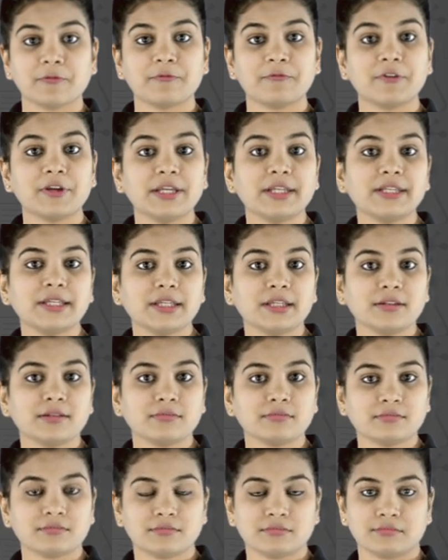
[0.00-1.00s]

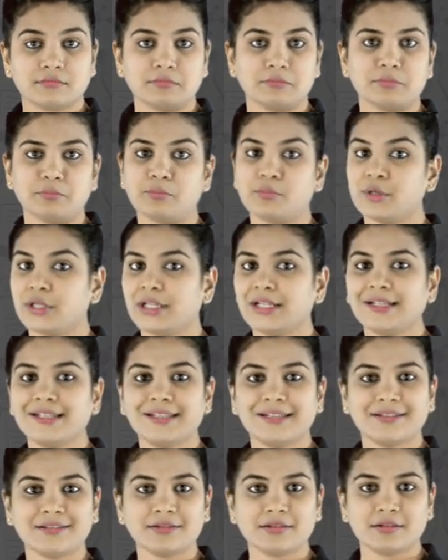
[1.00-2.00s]
feeding,
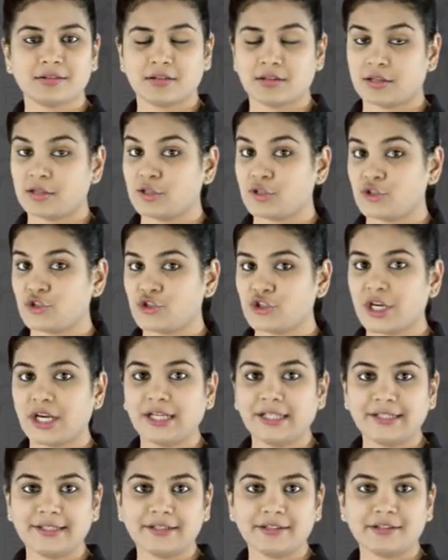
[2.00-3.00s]
breeding,
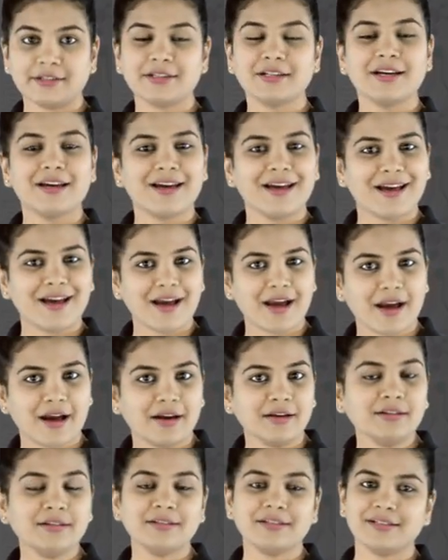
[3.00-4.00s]
shelter,
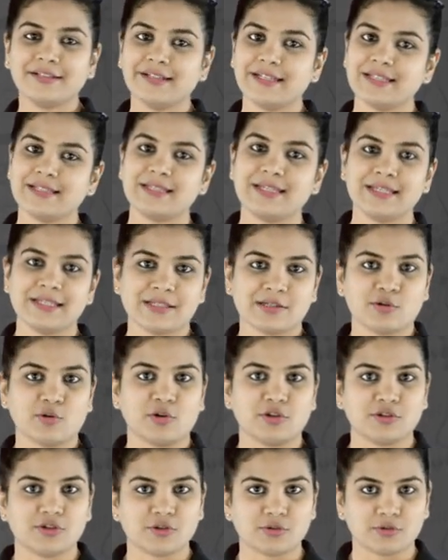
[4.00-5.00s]
and disease
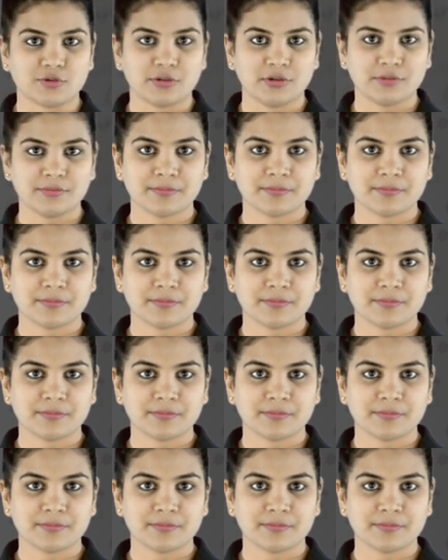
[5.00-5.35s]
control.